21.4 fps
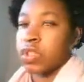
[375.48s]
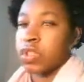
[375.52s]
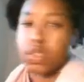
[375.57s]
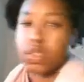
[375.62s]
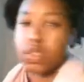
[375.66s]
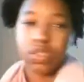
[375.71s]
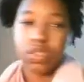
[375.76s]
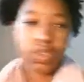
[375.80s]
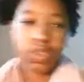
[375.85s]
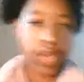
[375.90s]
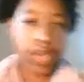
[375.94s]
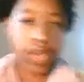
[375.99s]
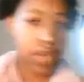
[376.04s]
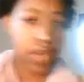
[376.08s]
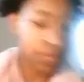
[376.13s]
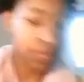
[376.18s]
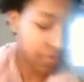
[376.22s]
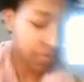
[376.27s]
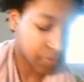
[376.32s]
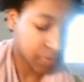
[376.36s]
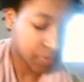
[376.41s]
so now
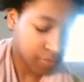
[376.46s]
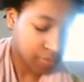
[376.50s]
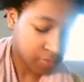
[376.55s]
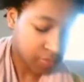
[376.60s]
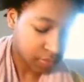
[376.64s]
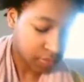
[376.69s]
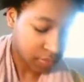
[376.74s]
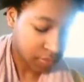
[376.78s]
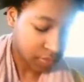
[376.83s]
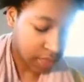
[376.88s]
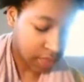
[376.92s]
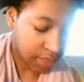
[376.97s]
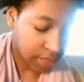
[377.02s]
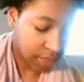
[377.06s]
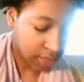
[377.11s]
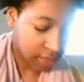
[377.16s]
at the